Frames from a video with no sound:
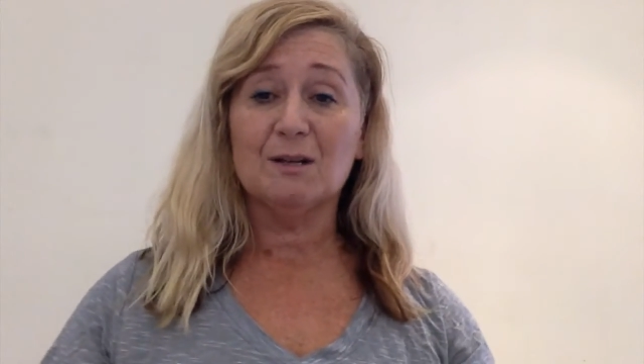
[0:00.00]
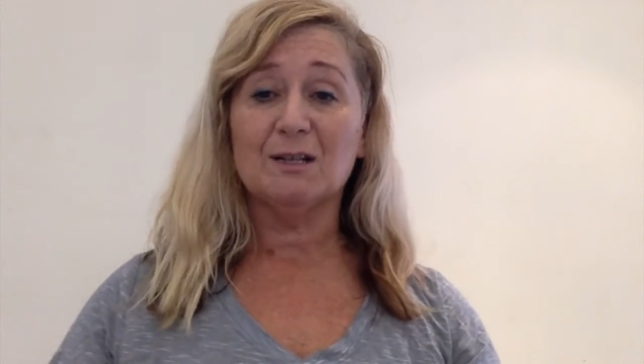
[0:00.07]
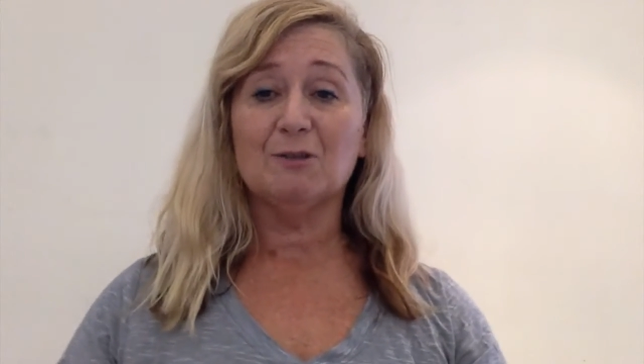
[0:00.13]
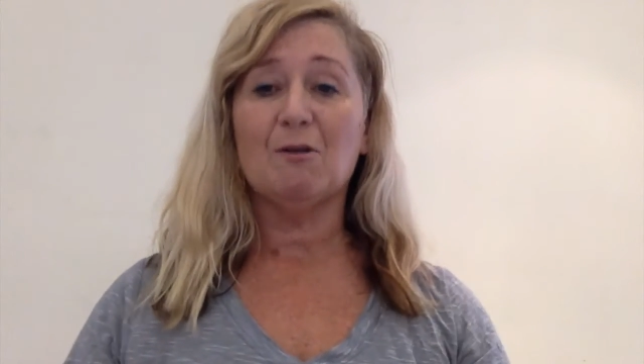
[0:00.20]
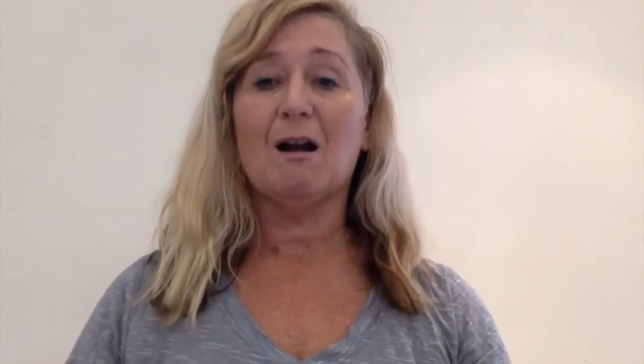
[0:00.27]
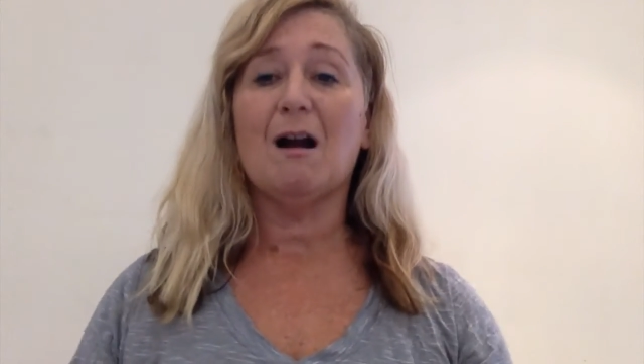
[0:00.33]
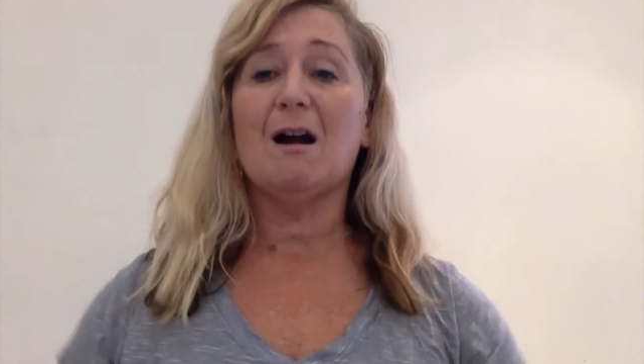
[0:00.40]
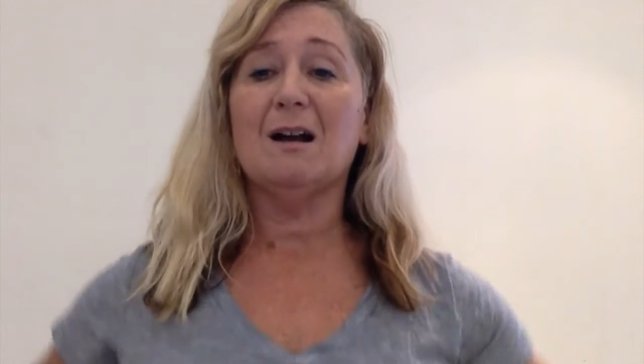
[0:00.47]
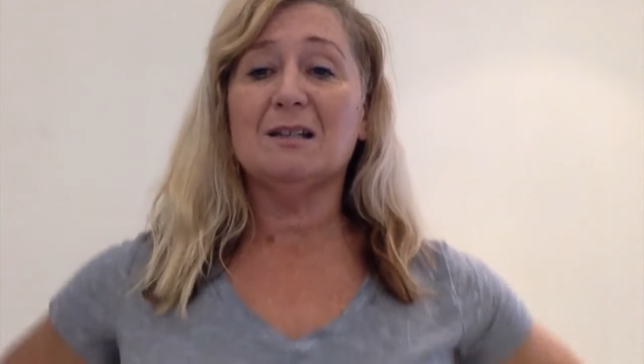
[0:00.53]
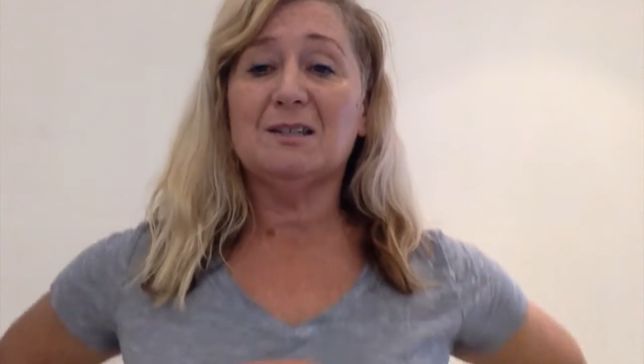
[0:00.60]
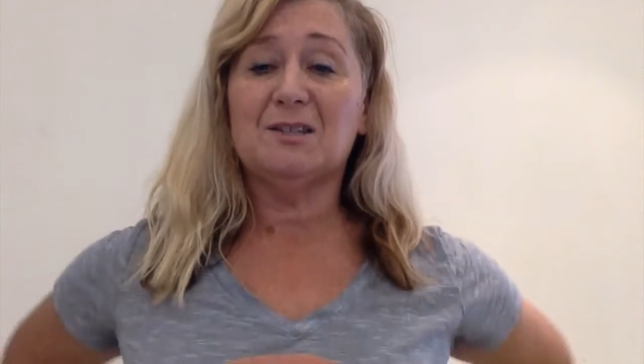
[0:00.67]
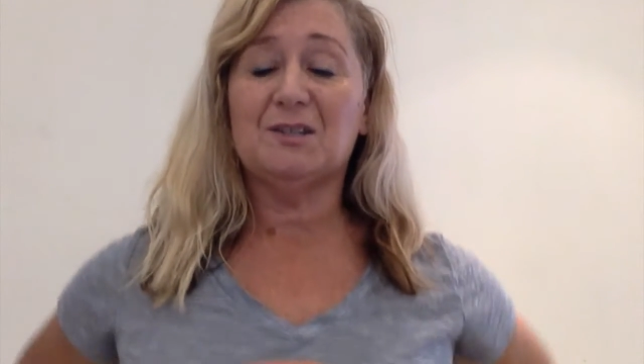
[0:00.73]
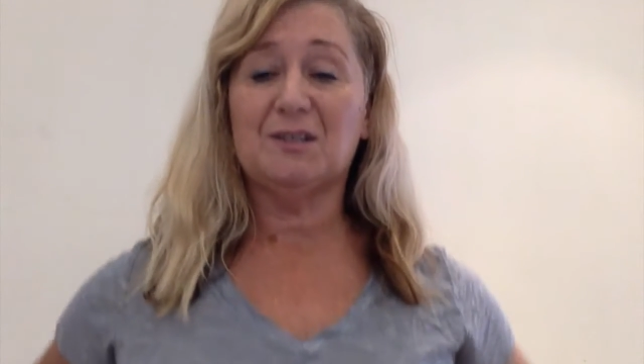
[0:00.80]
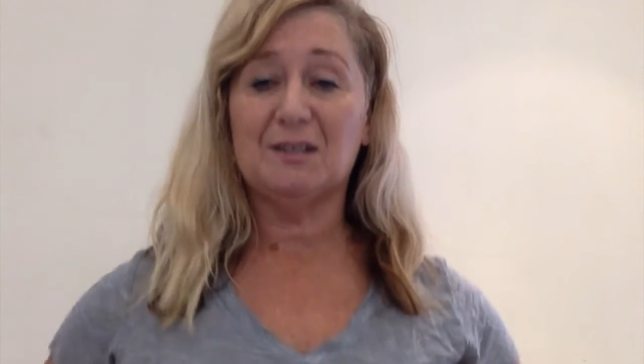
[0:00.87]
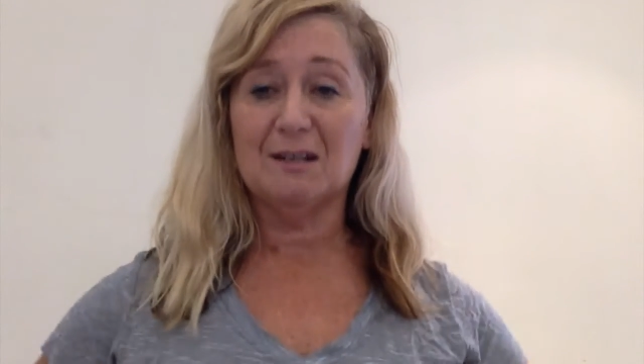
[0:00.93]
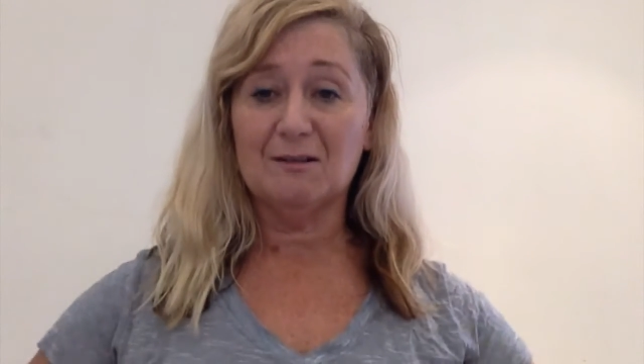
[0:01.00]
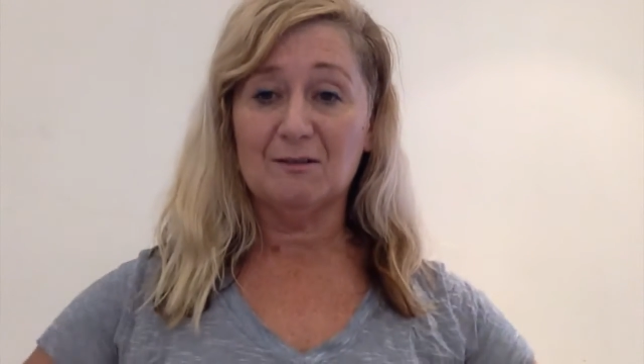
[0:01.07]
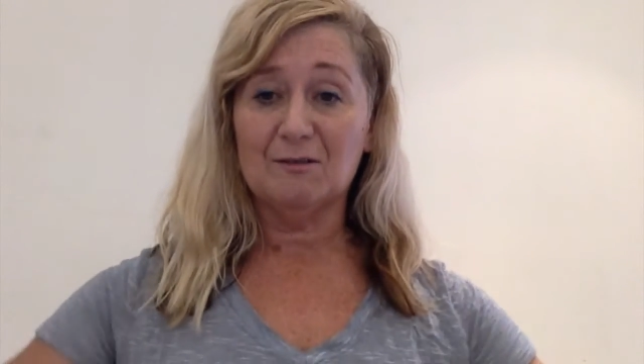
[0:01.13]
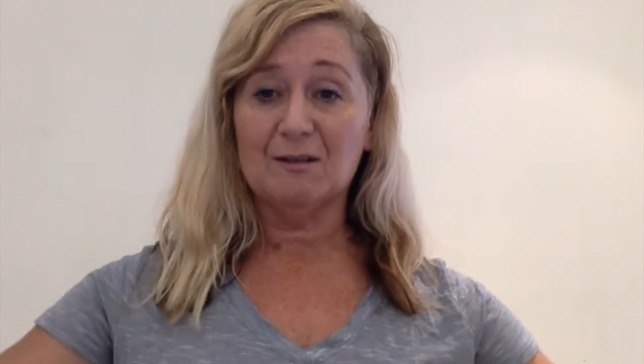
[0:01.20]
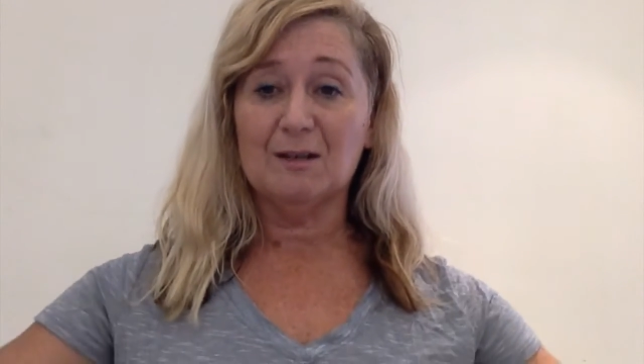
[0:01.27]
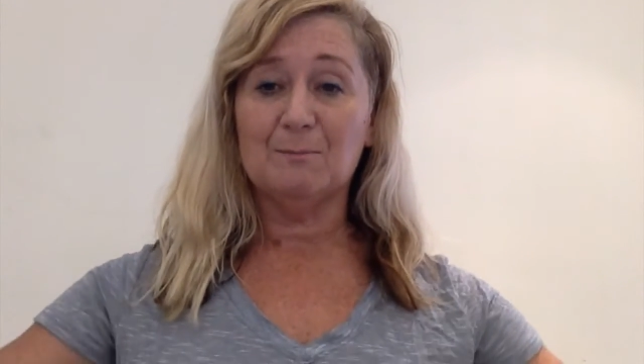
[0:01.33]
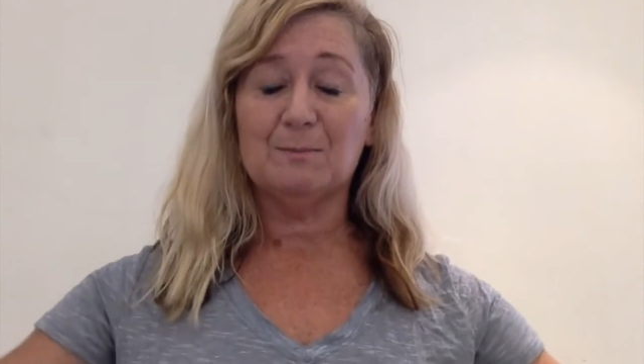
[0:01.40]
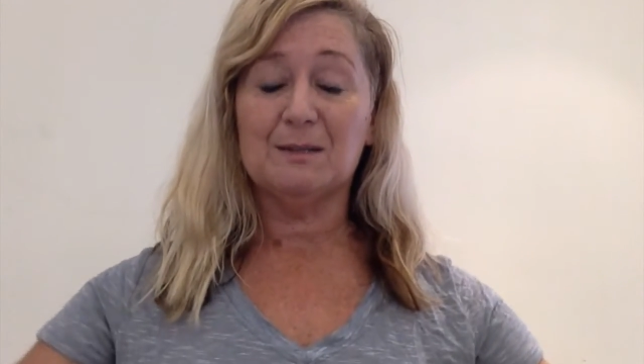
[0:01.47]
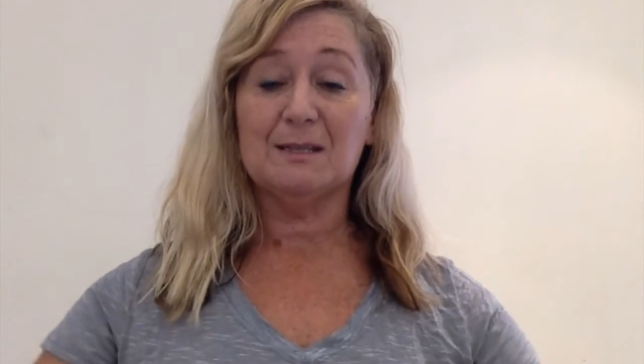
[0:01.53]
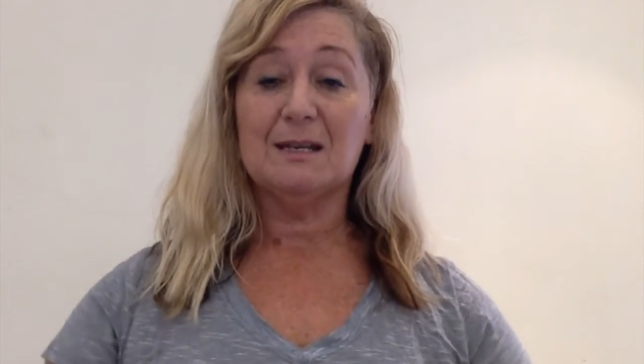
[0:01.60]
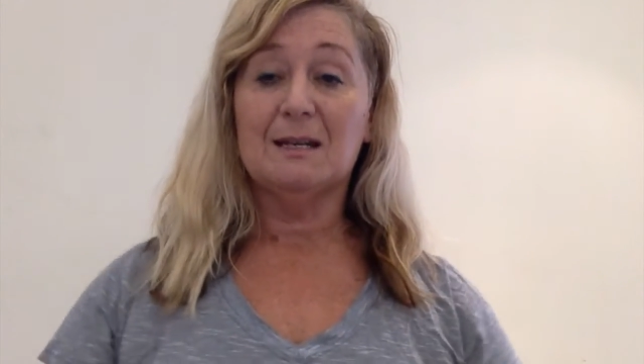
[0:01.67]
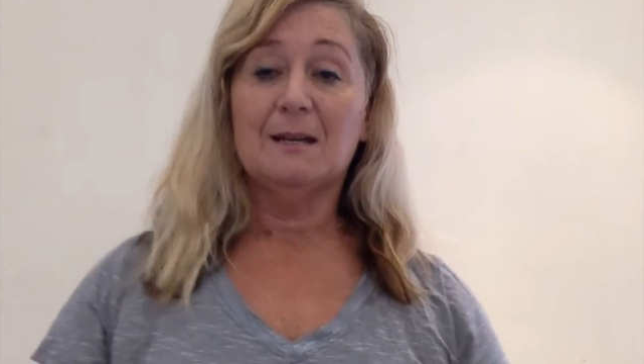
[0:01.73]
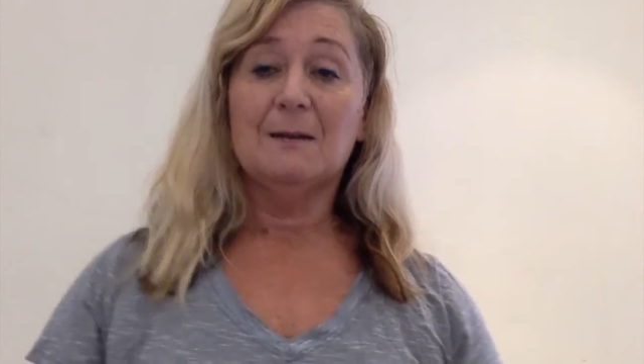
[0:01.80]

uncrossed. You know, your hips,